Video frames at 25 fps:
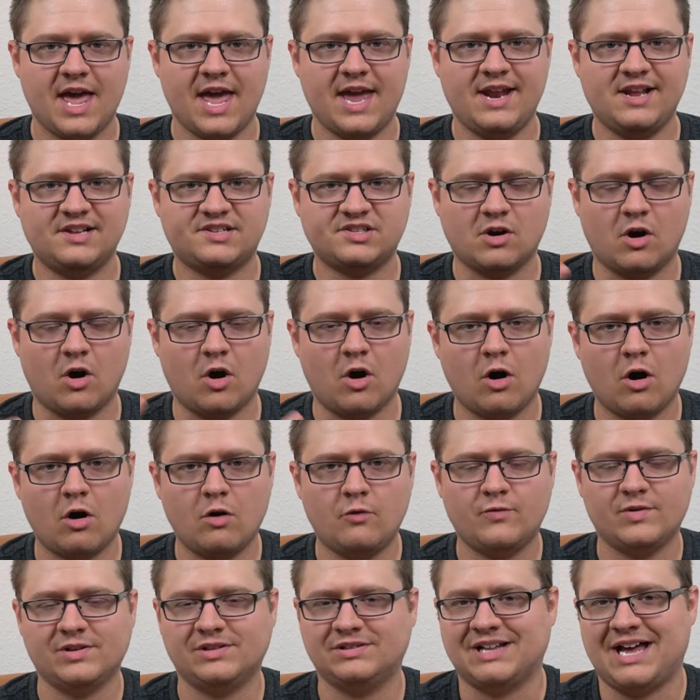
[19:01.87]
and it's
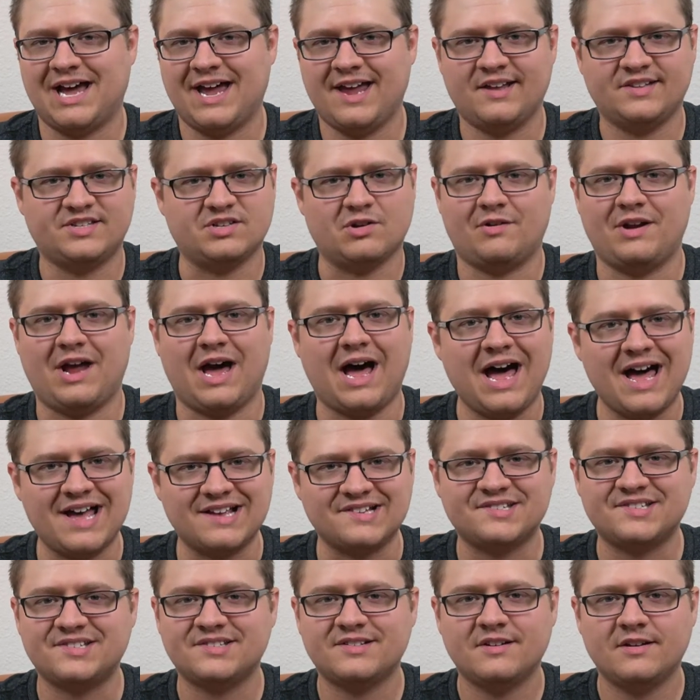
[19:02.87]
all reliant on
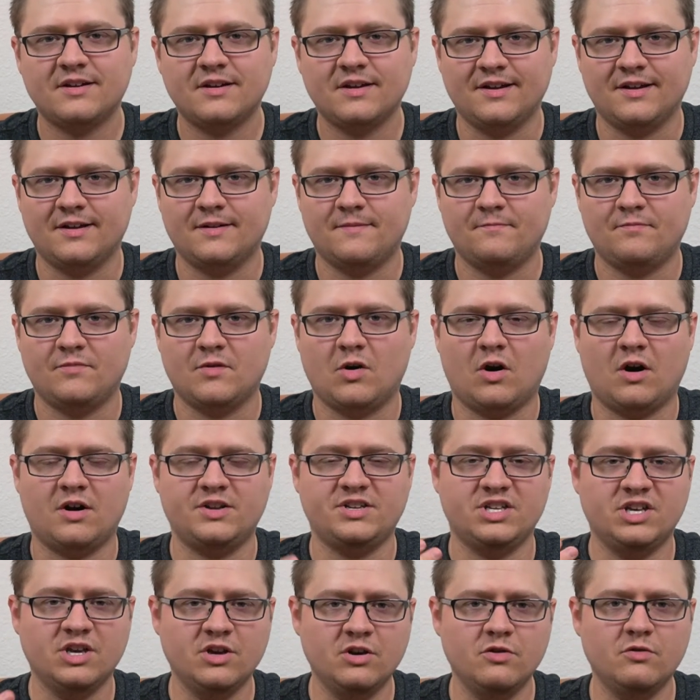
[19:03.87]
us,
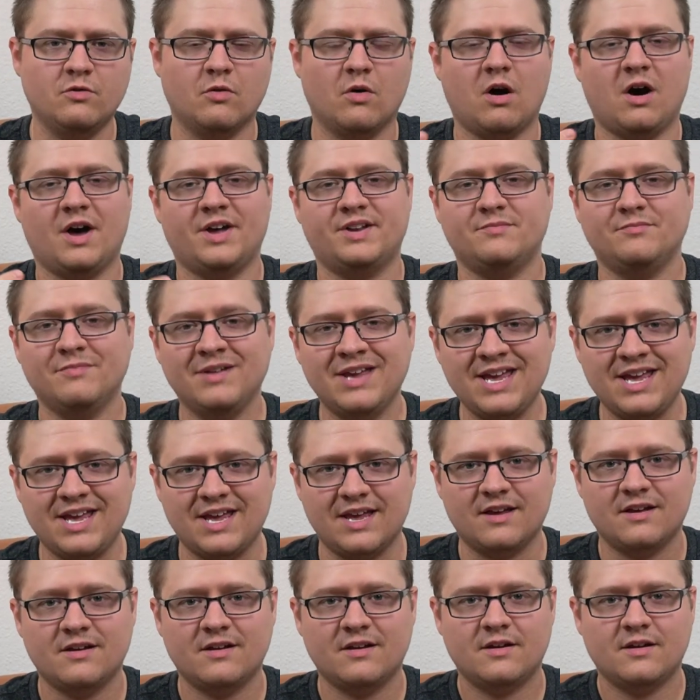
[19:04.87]
on you, on
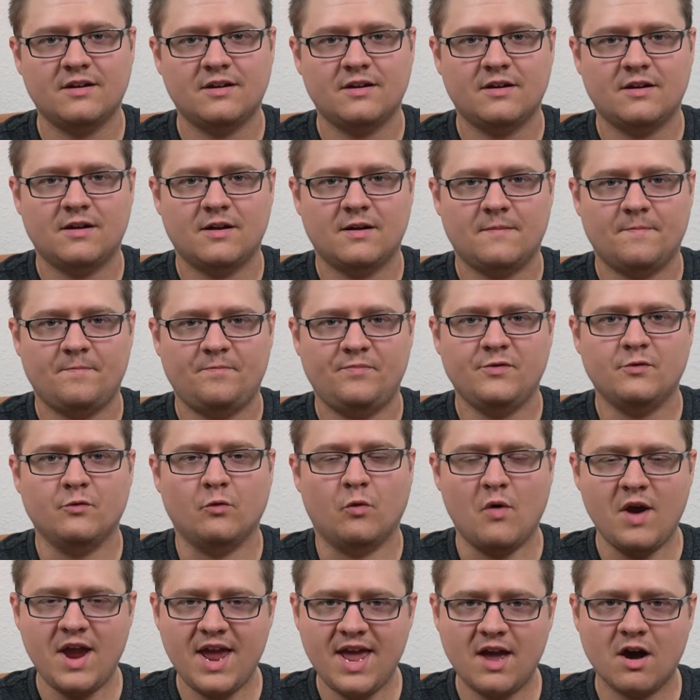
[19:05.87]
me.
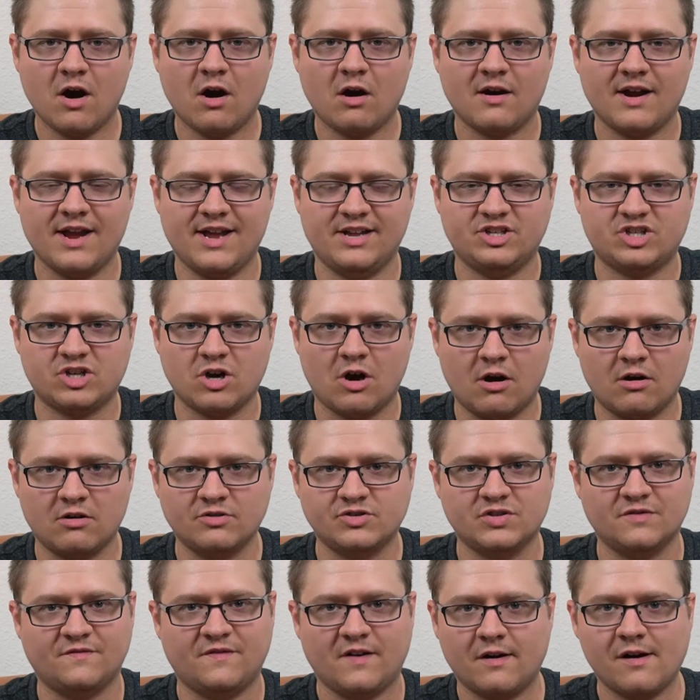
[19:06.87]
We are in
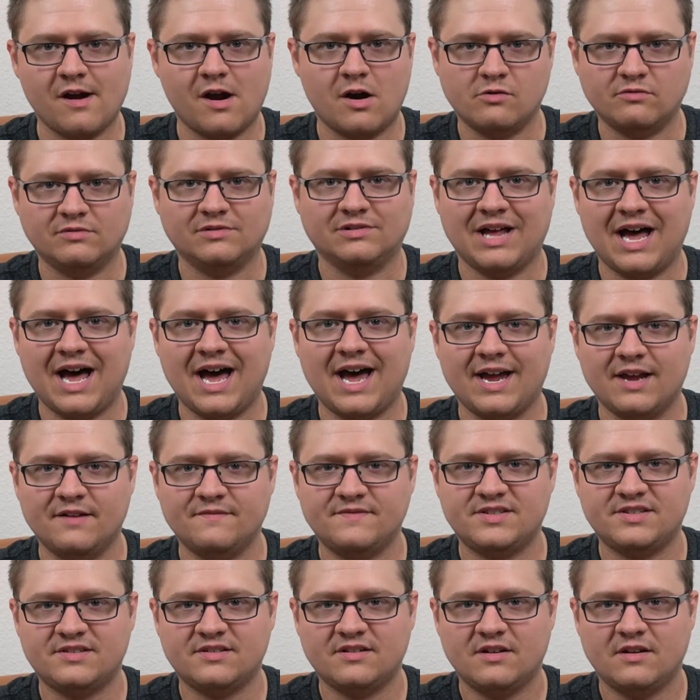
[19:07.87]
charge of our own
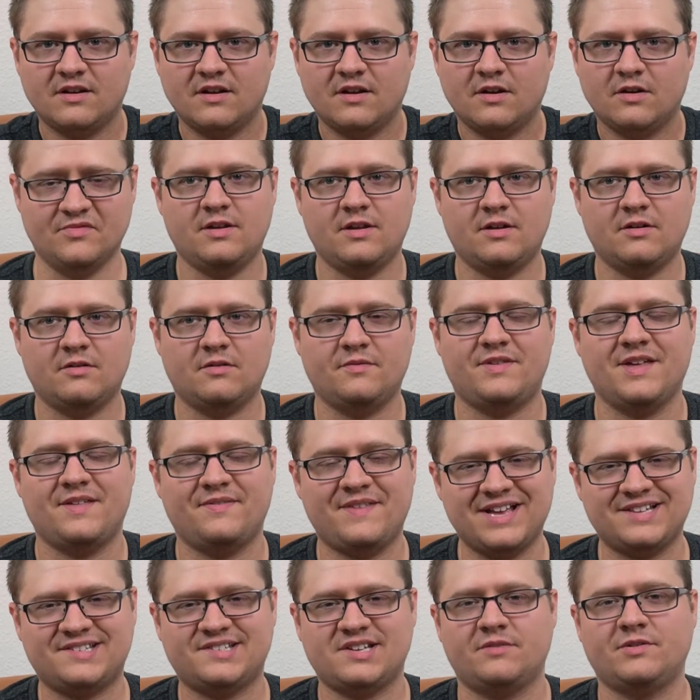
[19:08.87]
lives.
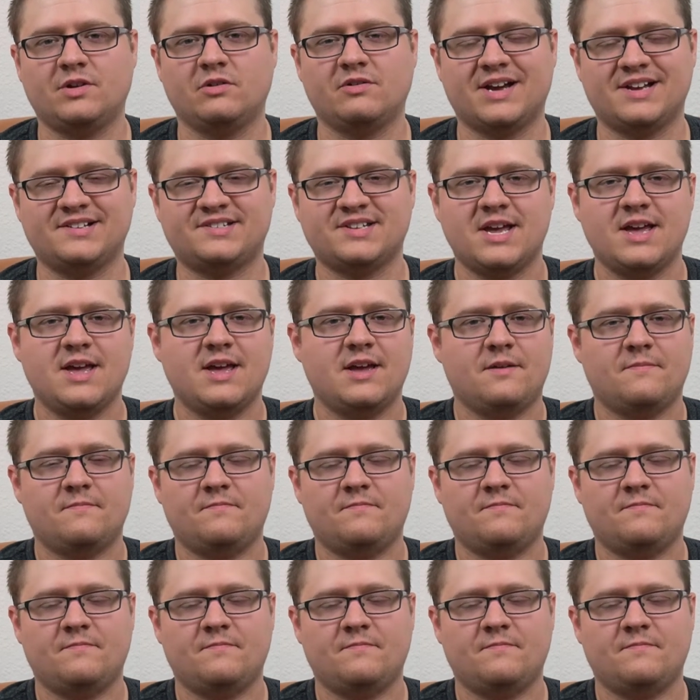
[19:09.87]
That said though, guys,